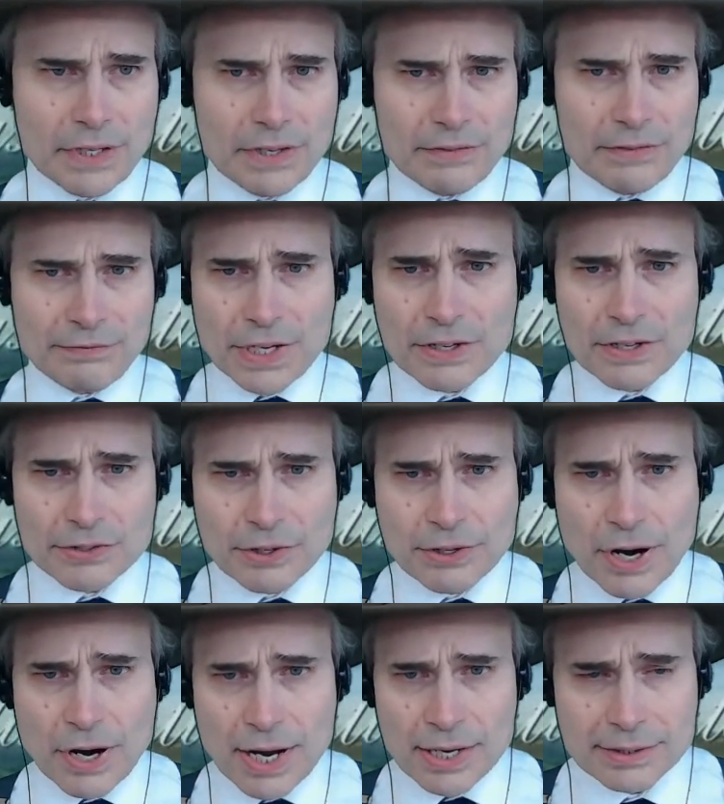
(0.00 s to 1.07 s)
Fingers
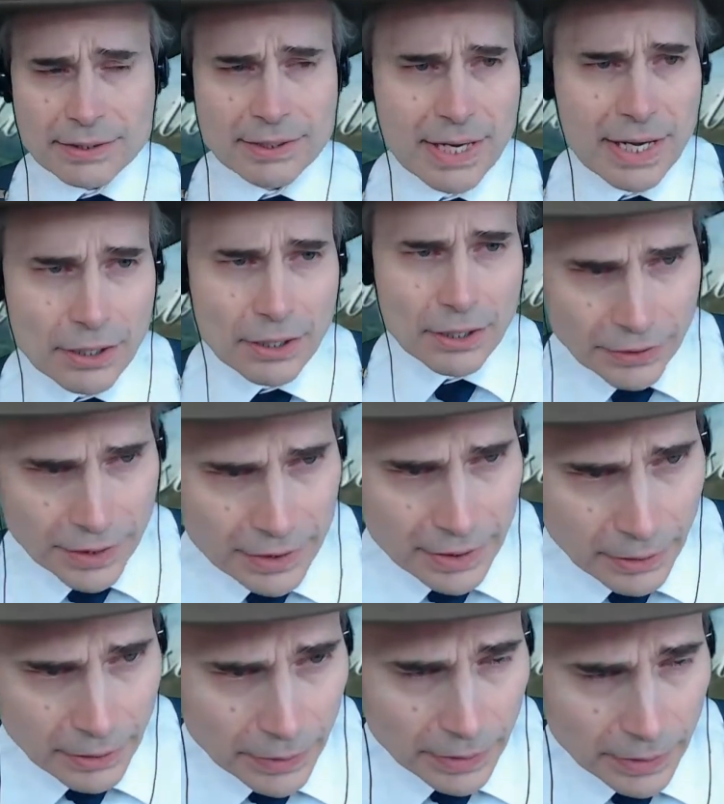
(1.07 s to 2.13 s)
crossed. I don't think
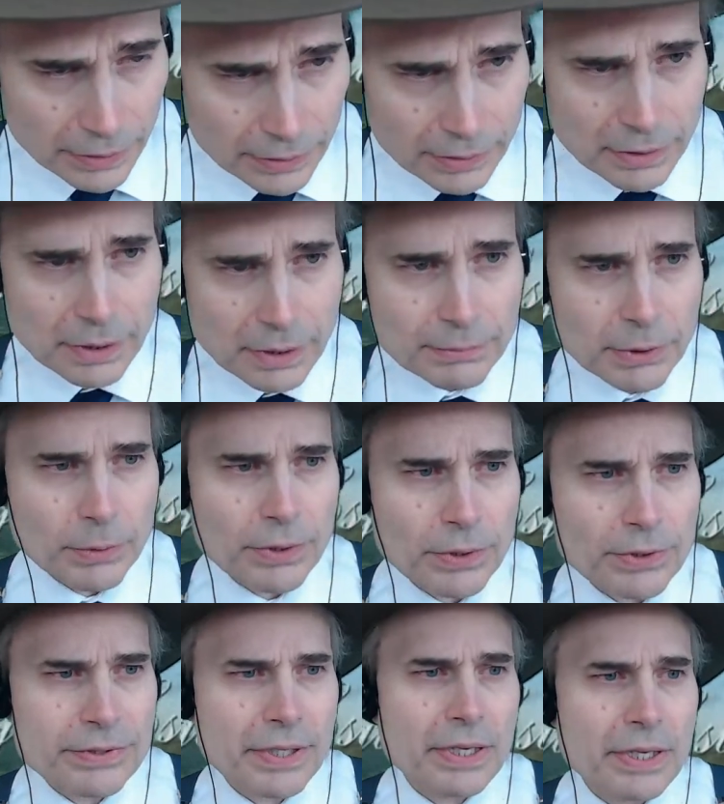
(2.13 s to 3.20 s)
they will, but we'll
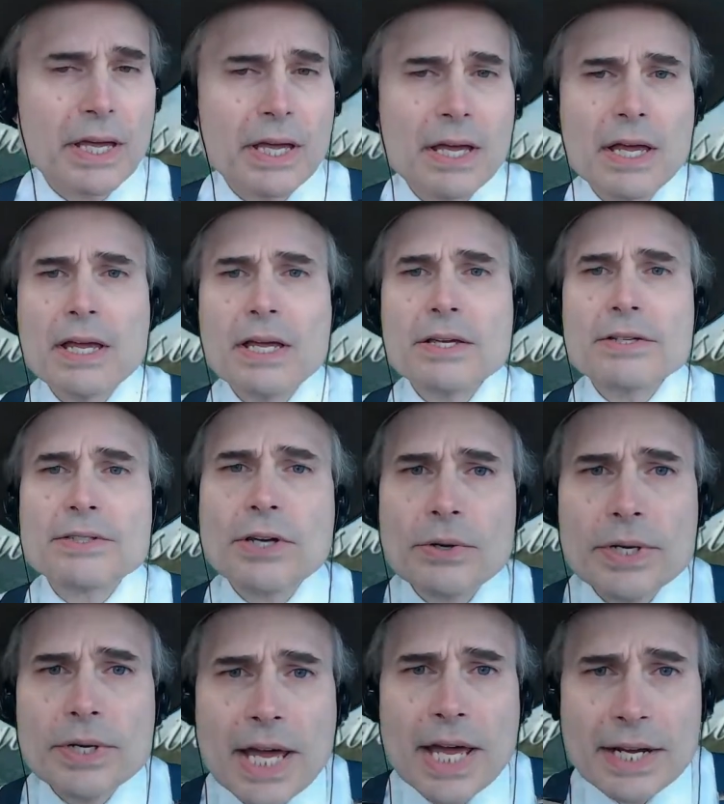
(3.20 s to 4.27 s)
see. So
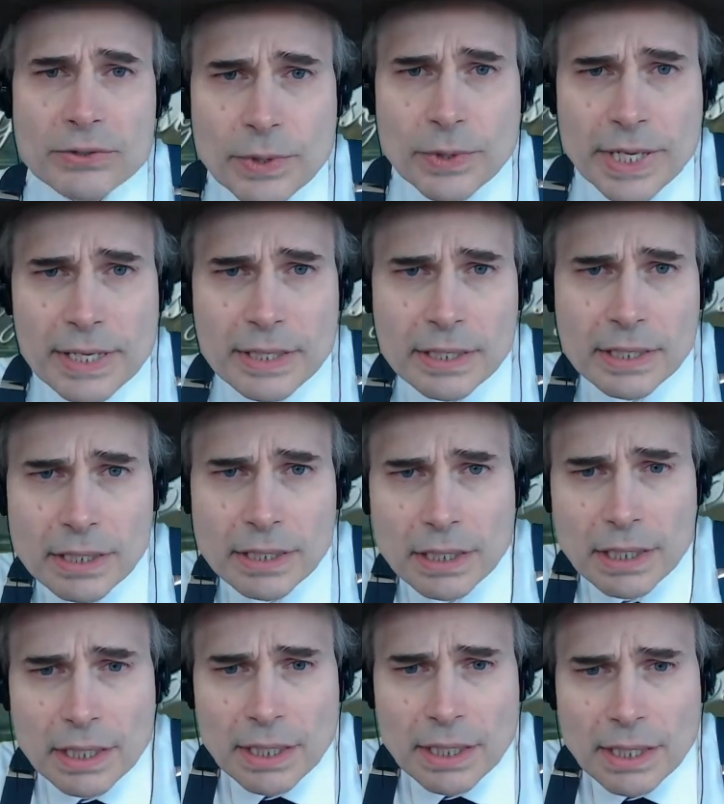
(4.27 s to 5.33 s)
next week,
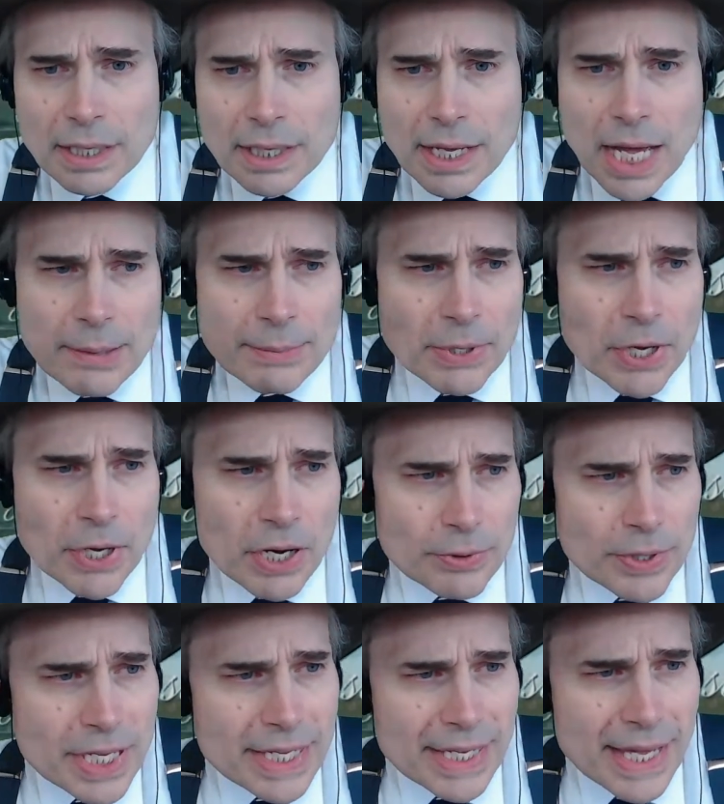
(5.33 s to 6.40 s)
I'm going to
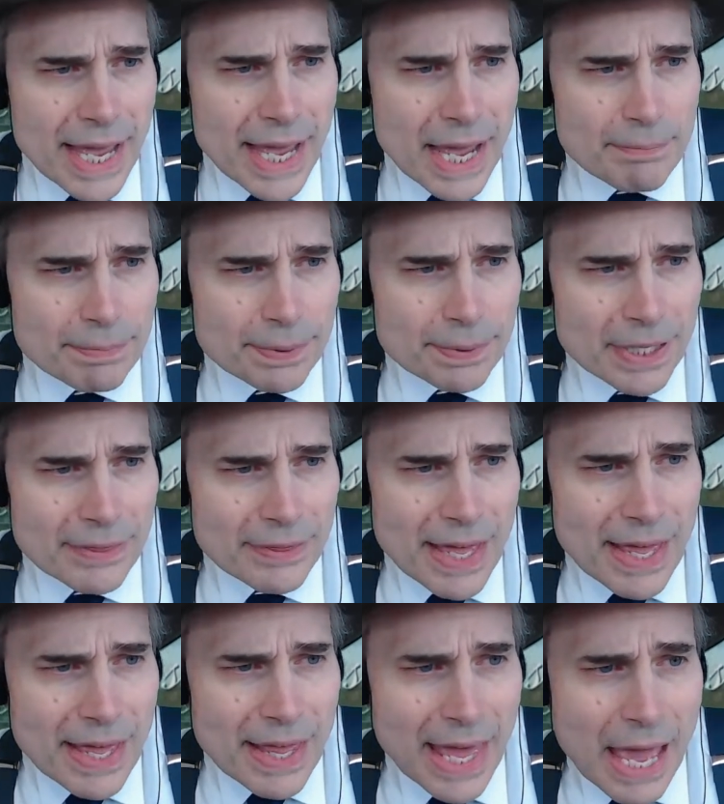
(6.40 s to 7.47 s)
recap
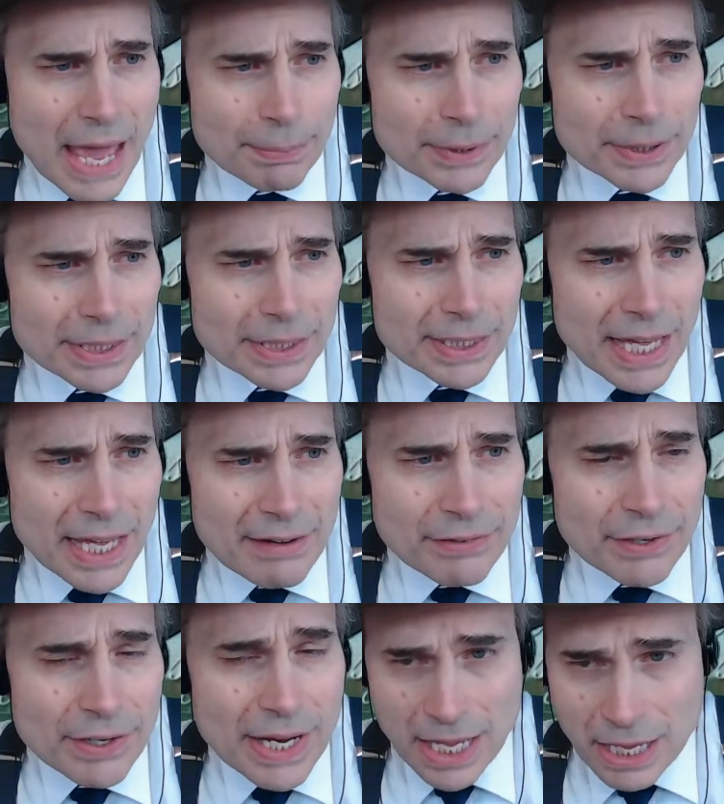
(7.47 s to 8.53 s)
the Happily
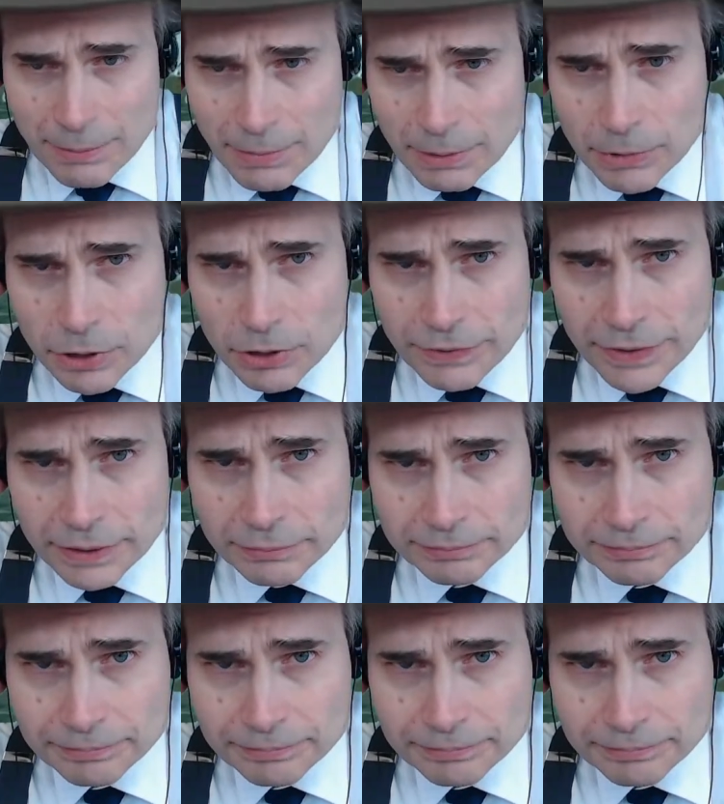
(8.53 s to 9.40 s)
Ever Emma movie.